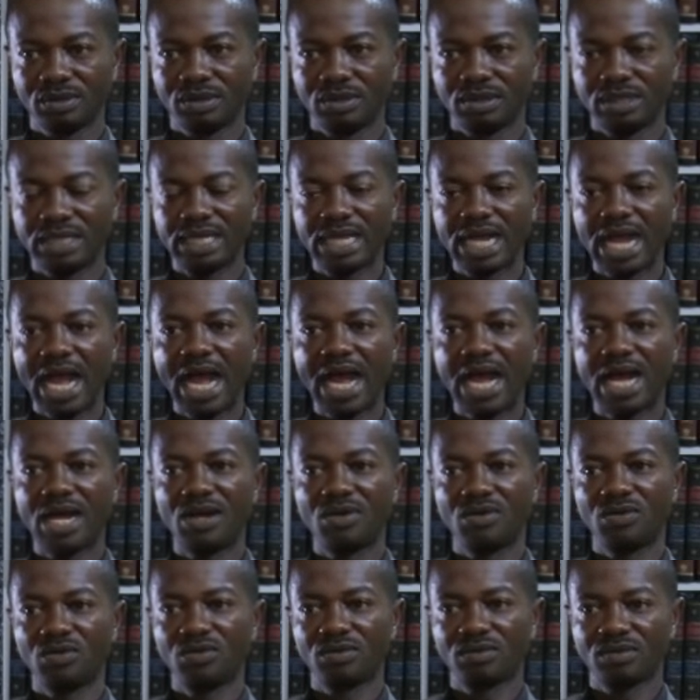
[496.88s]
The
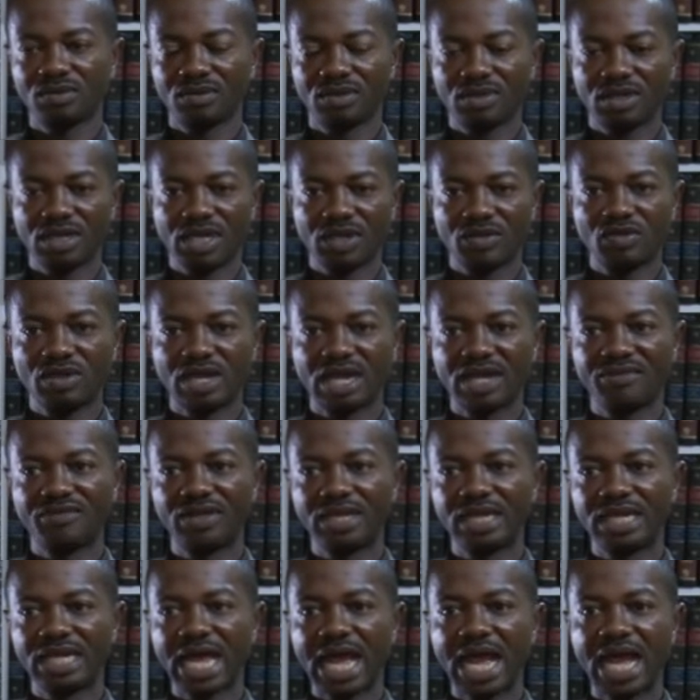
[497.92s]
ow, like you have
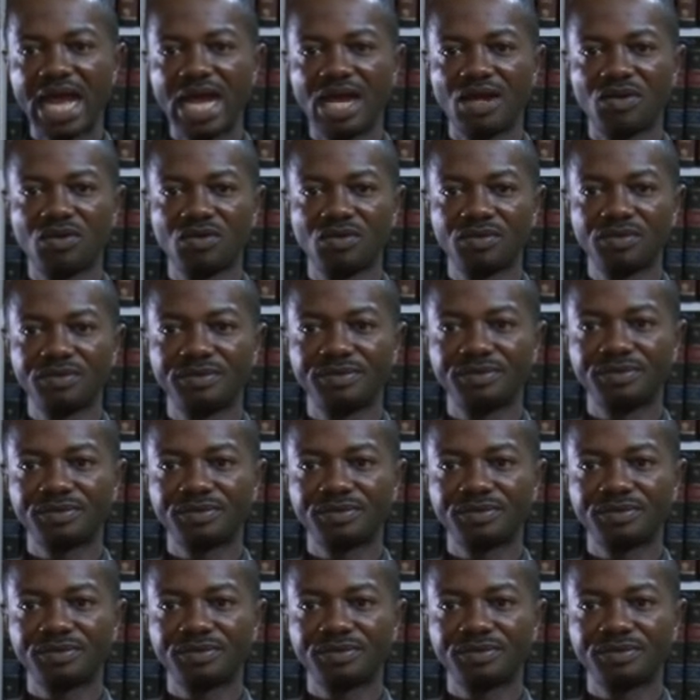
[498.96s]
in now,